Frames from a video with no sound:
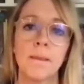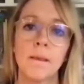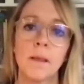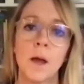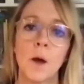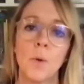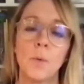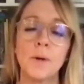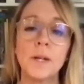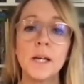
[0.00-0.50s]

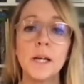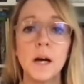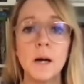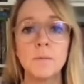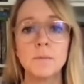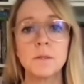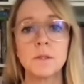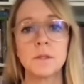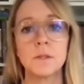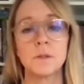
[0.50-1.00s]
When it
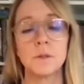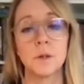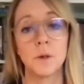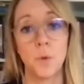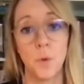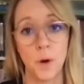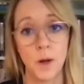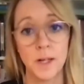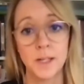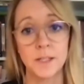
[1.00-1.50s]
comes to
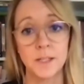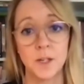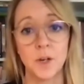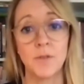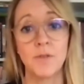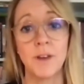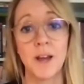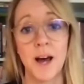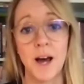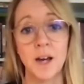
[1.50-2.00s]
quality of
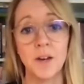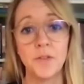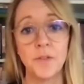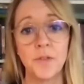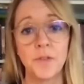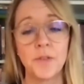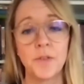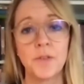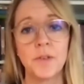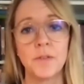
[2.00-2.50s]

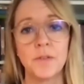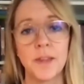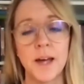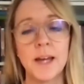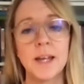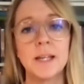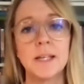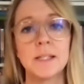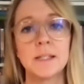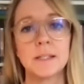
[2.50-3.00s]
life, that
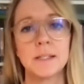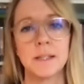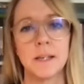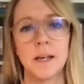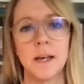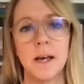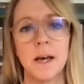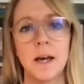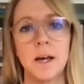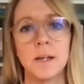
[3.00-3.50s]
is
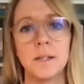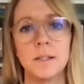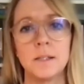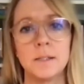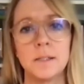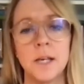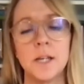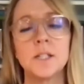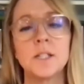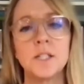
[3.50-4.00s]
a
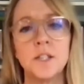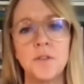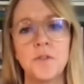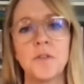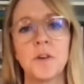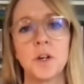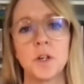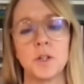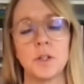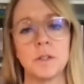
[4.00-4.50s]

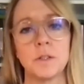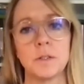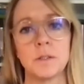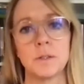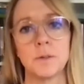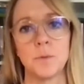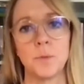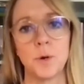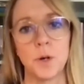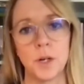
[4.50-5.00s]
difficult
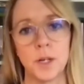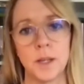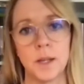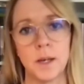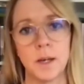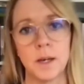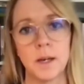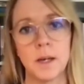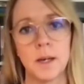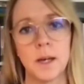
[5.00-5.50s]

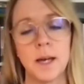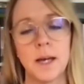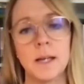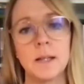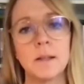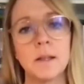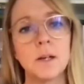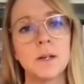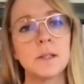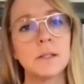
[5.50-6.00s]
wording.
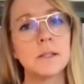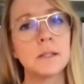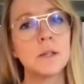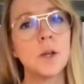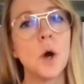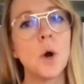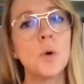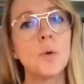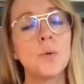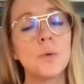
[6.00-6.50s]
There is
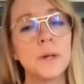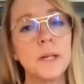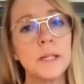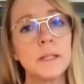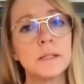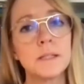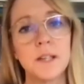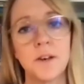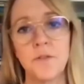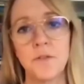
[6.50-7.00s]
no real
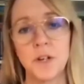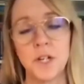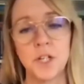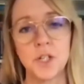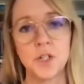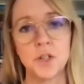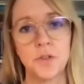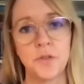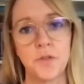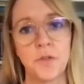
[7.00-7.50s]

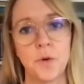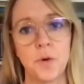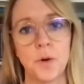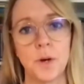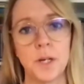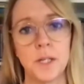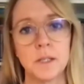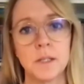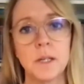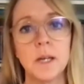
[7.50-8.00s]
definition for
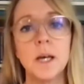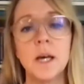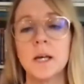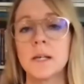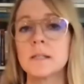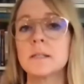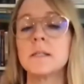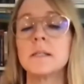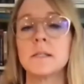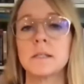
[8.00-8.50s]
it,
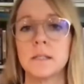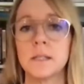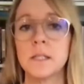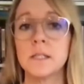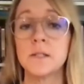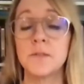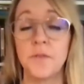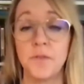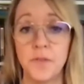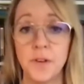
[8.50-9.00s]
since it
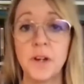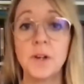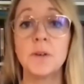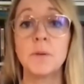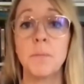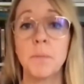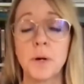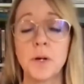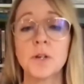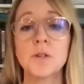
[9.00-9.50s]
is very
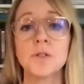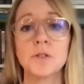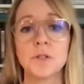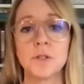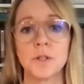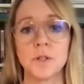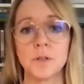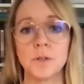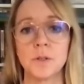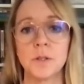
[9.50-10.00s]

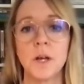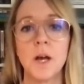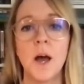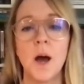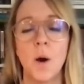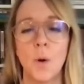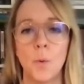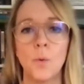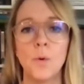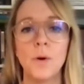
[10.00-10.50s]
personal.
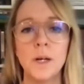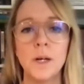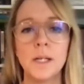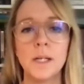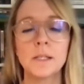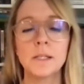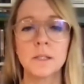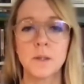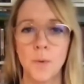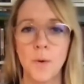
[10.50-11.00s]
What
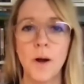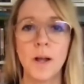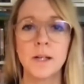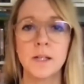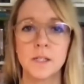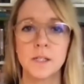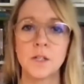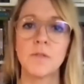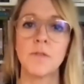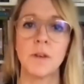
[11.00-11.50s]
is
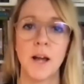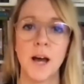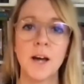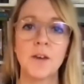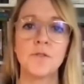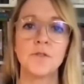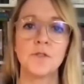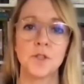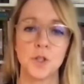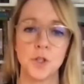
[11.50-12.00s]
quality of
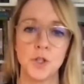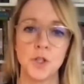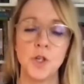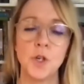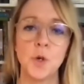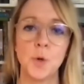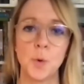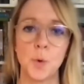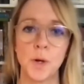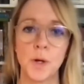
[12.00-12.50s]
life to
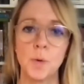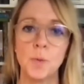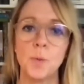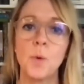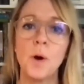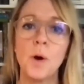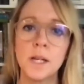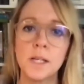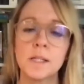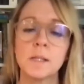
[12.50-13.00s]
you, and
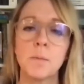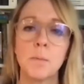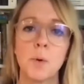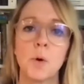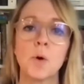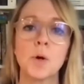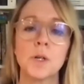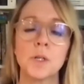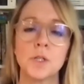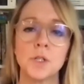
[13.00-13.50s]
what is
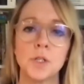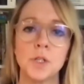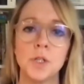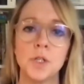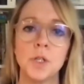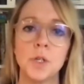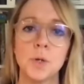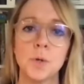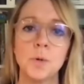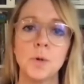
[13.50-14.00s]
important to
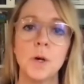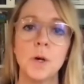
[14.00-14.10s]
you